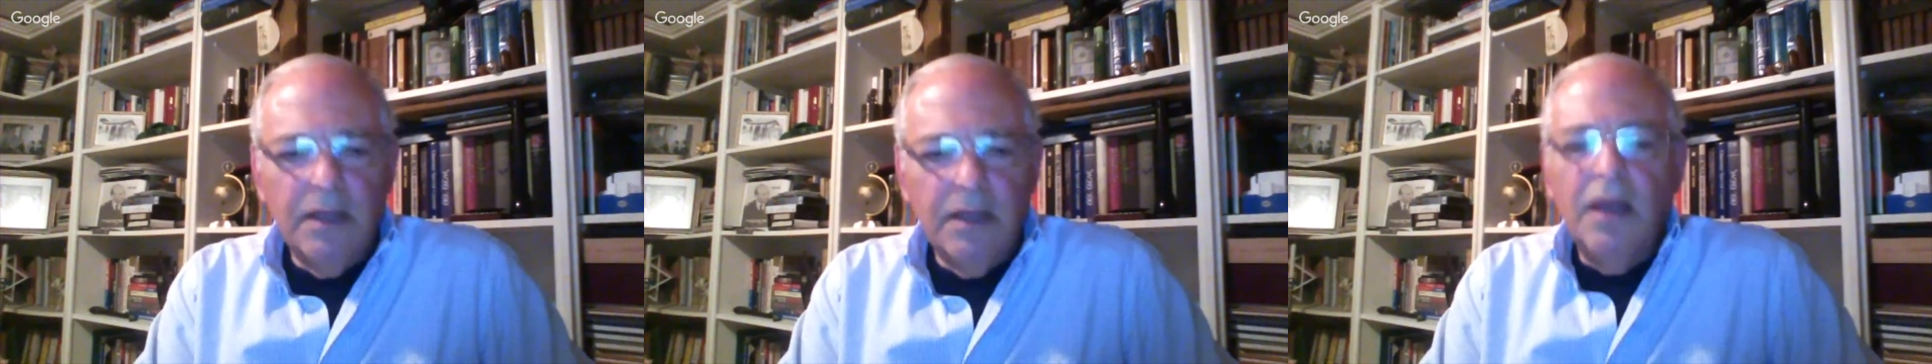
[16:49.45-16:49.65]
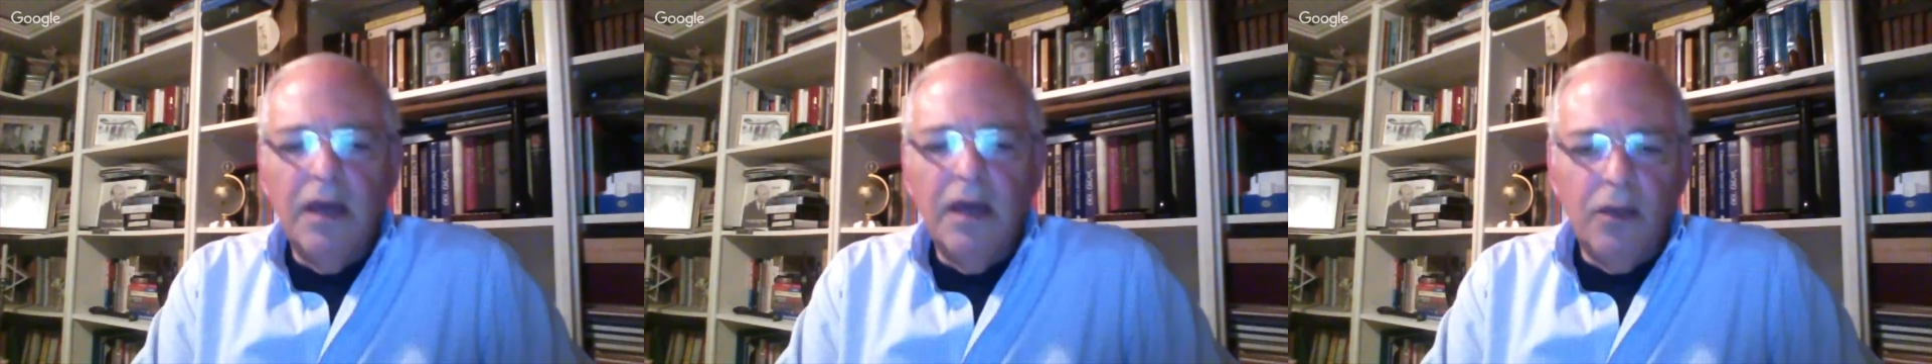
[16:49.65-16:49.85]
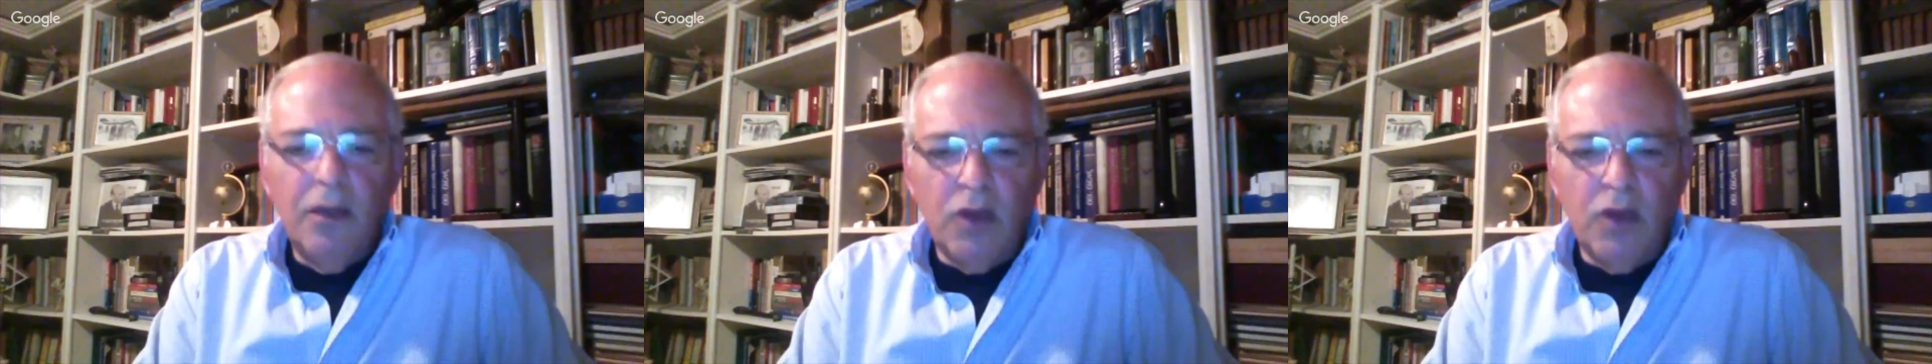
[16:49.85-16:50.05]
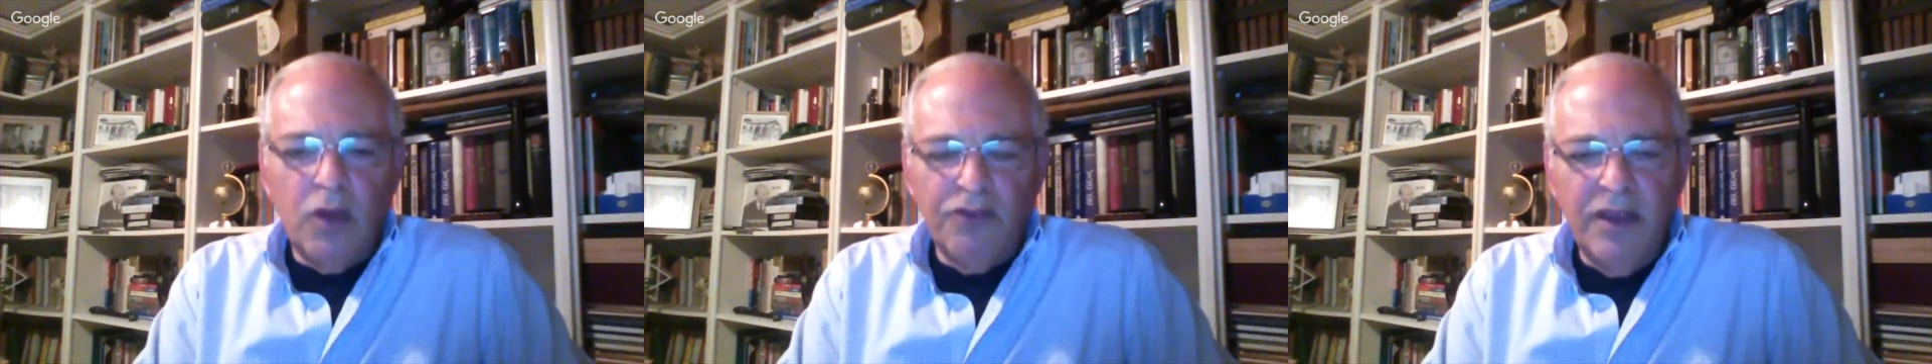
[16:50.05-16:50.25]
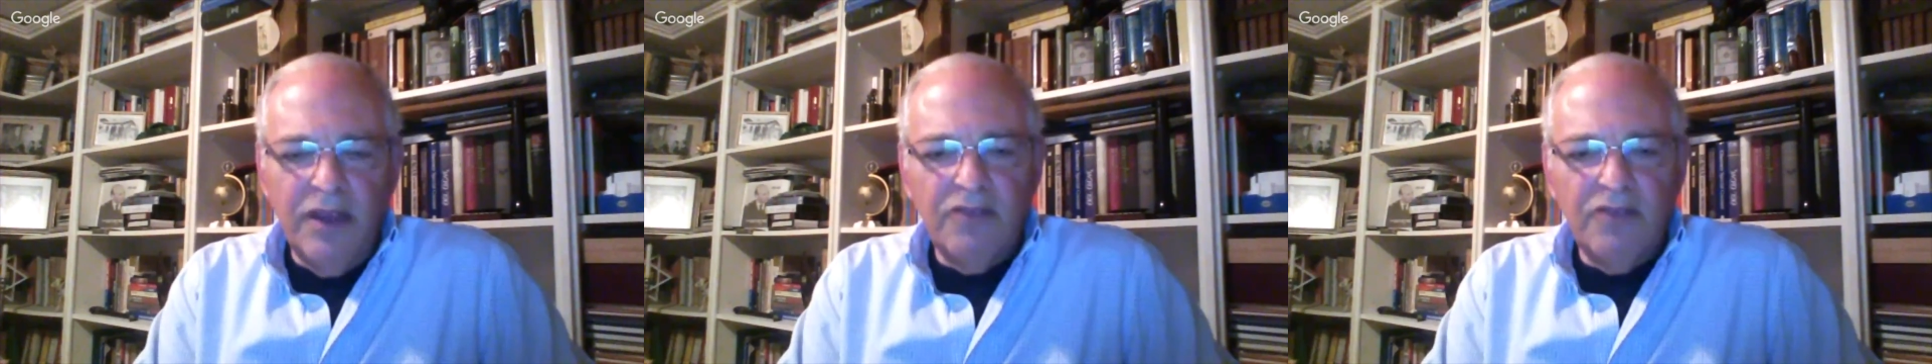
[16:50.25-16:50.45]
and what
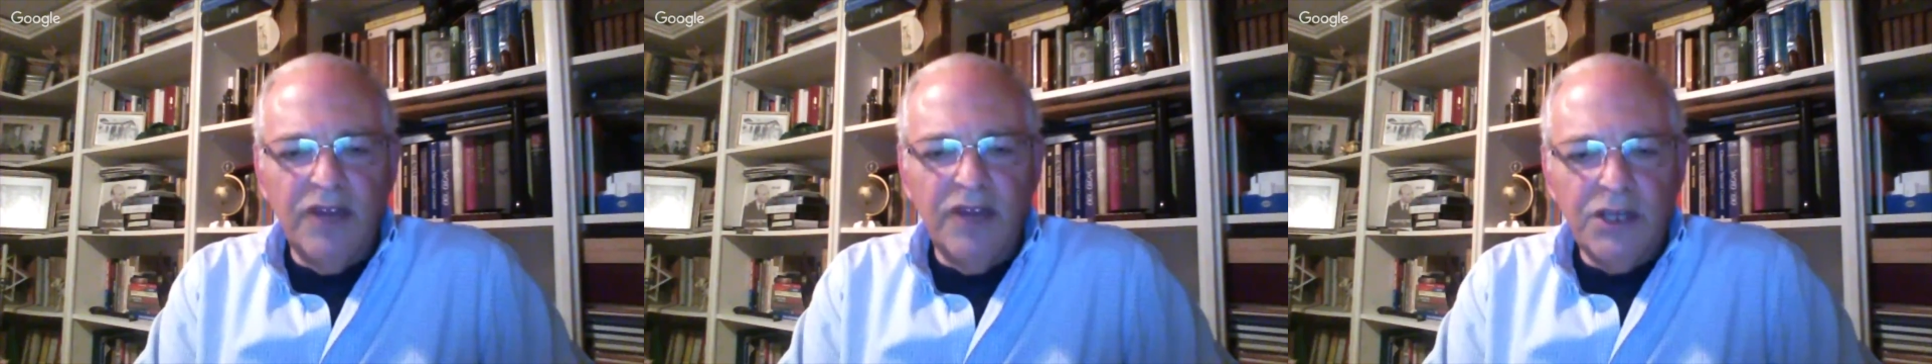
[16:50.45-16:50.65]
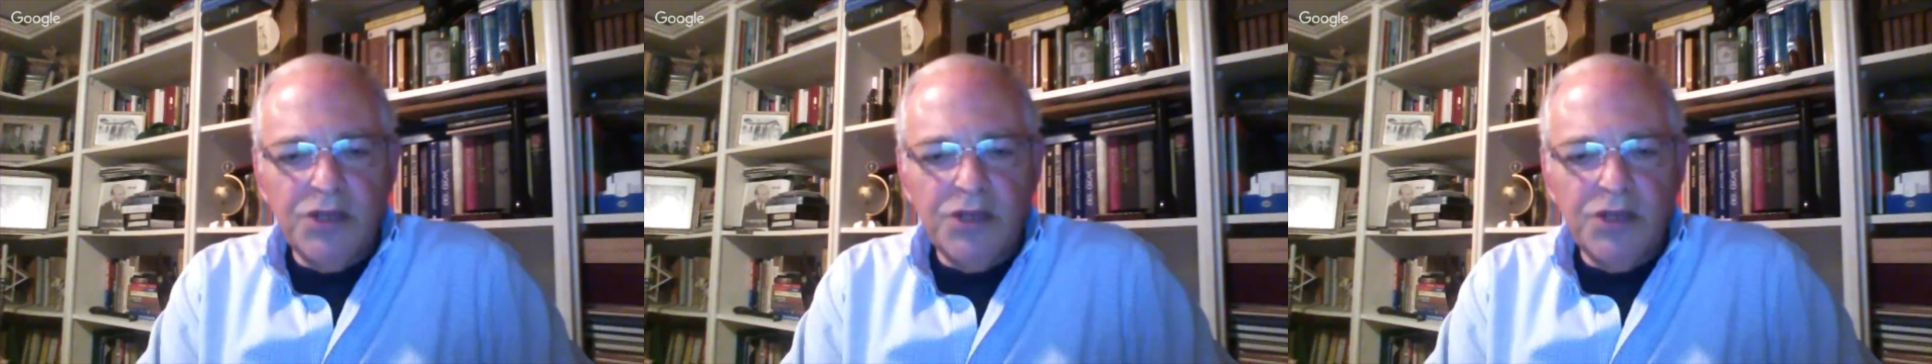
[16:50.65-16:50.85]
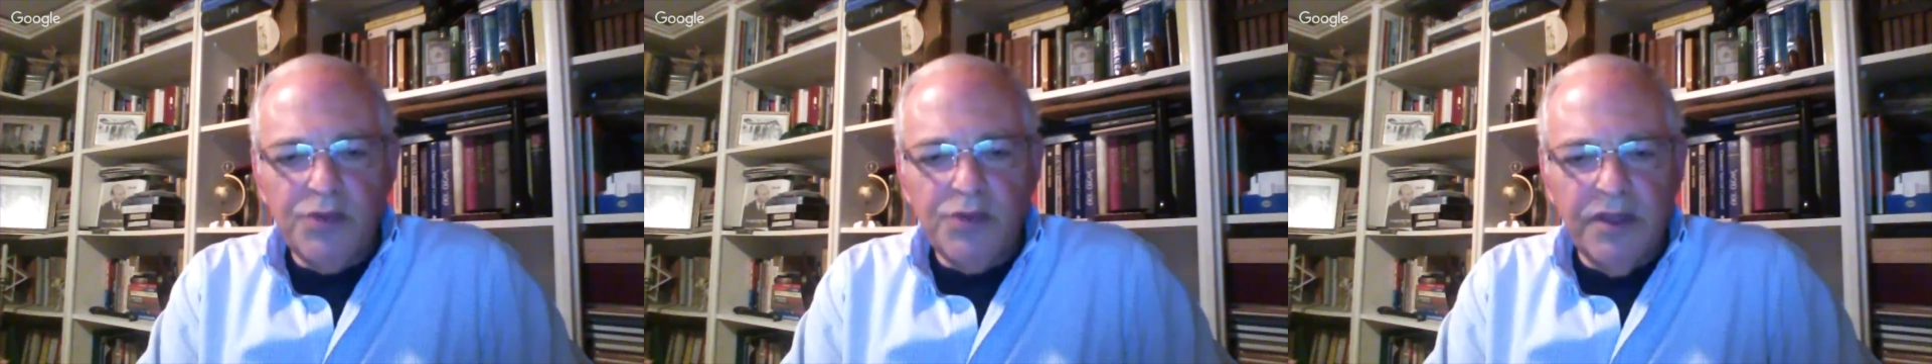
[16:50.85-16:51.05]
his relations with